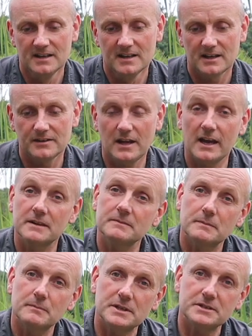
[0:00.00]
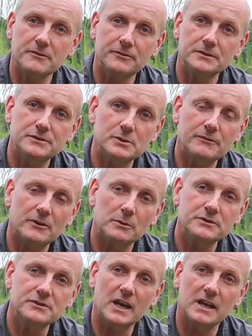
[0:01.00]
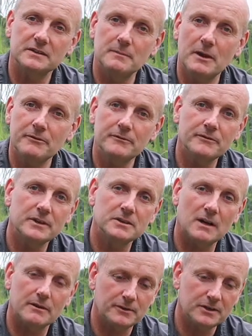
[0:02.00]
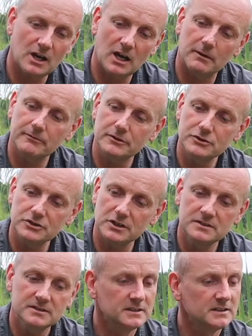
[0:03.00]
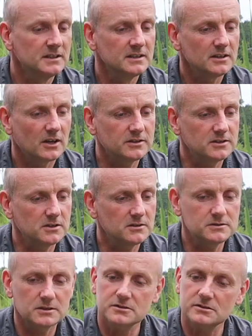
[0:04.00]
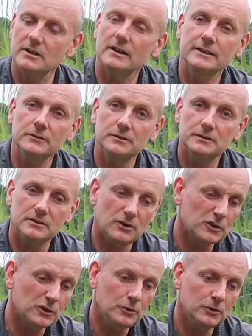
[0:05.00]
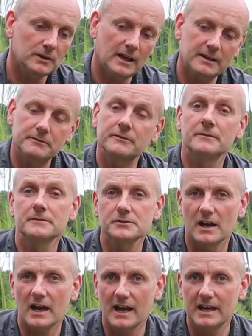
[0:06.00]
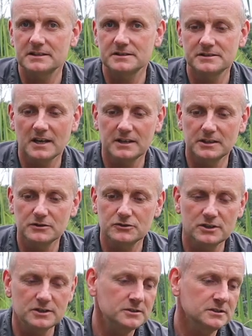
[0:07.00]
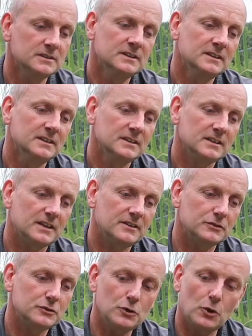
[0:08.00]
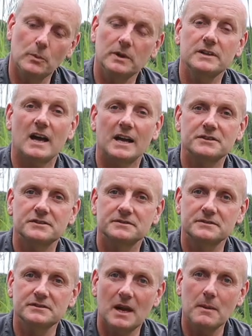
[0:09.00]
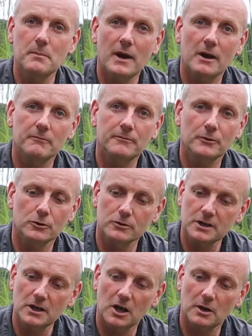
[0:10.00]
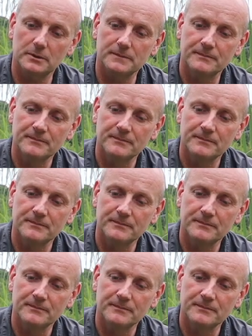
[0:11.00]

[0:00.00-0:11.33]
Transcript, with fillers: And then a bit different to if I was setting the method feeder up for carp fishing, I use a slightly longer hook length, so 8 to 10 inches, and normally that's 10 pound fluorocarbon,